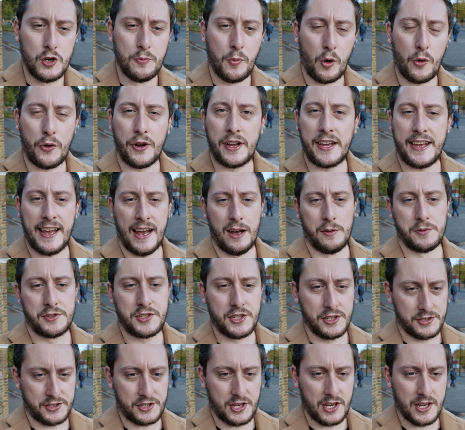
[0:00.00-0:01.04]
2 more
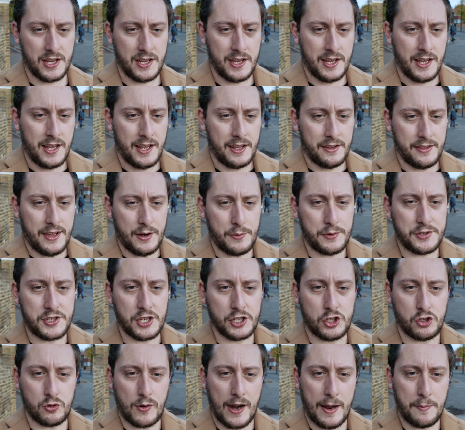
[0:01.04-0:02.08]
encounters. There is
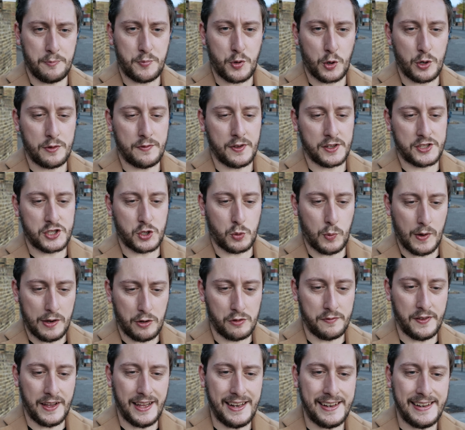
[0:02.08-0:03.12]
a Drampa of a
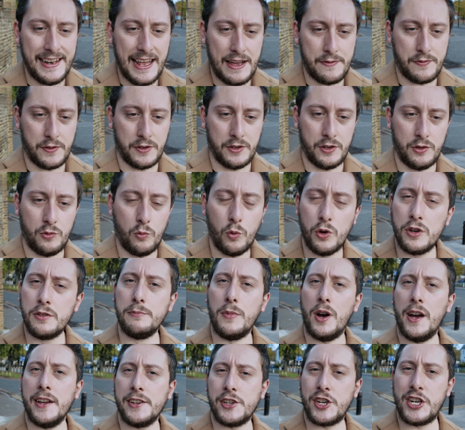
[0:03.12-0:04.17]
12-11. Wouldn't
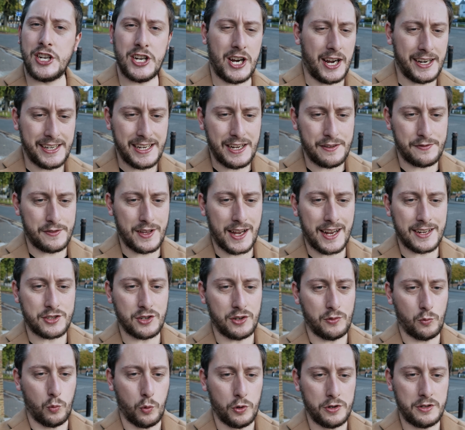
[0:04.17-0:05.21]
mind a shiny of
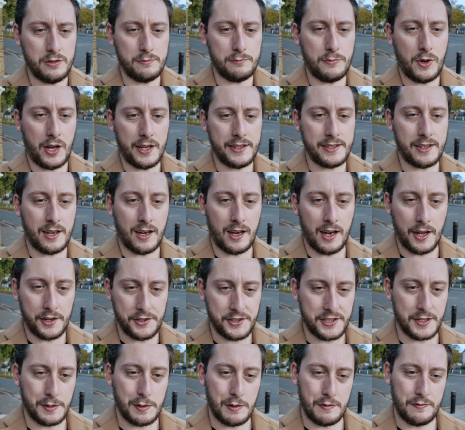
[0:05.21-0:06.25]
that, wouldn't mind a
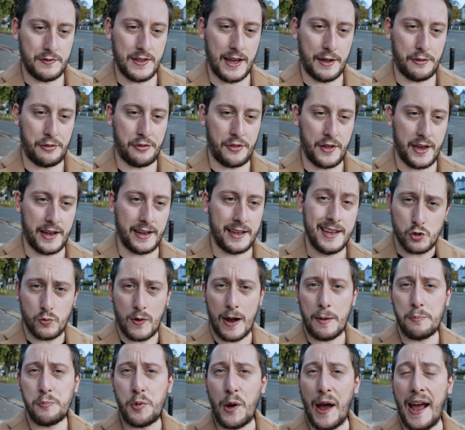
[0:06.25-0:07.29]
hundo of that thing.
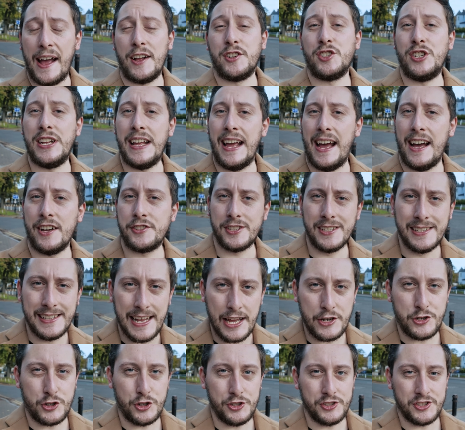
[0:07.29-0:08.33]
Drampa actually has a
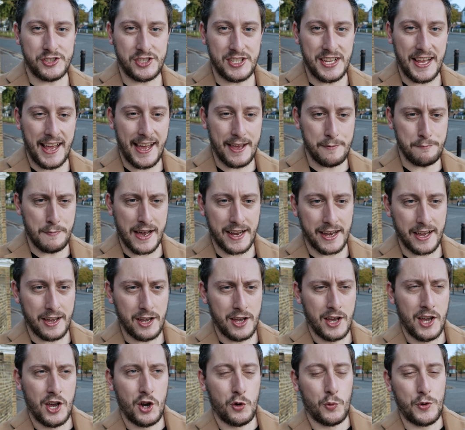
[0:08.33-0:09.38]
Legend ZA
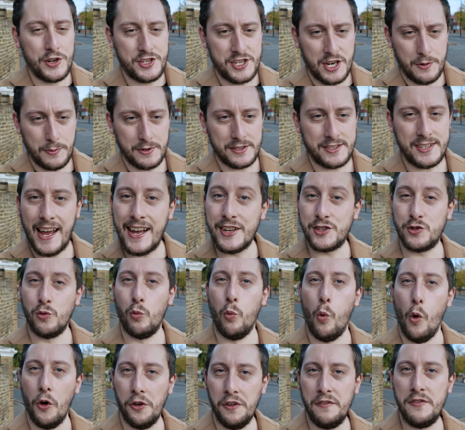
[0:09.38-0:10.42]
Mega, which I would say is
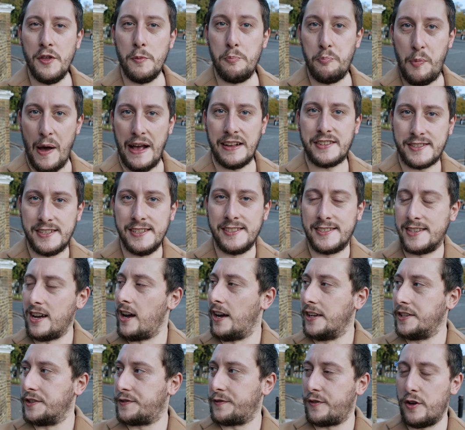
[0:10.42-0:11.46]
one of the best
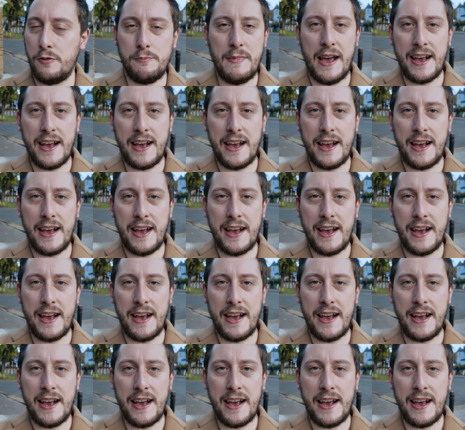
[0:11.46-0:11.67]
designs for a